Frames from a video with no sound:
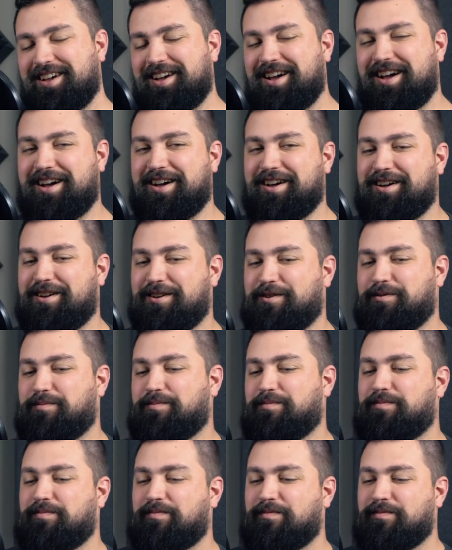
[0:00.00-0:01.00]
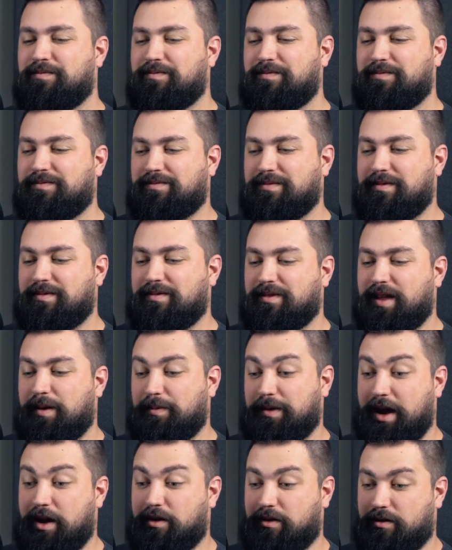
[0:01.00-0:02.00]
I
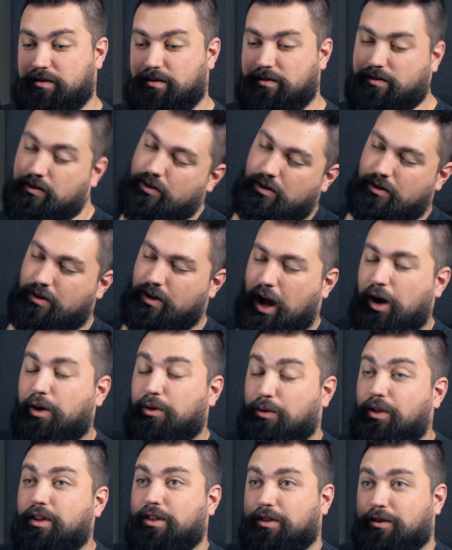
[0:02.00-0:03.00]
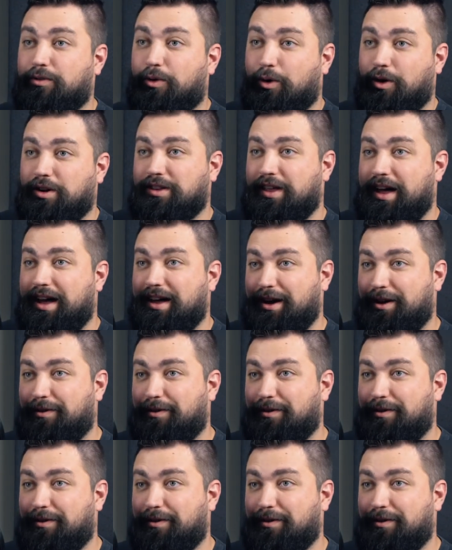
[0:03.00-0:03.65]
mean, I would really look forward to that.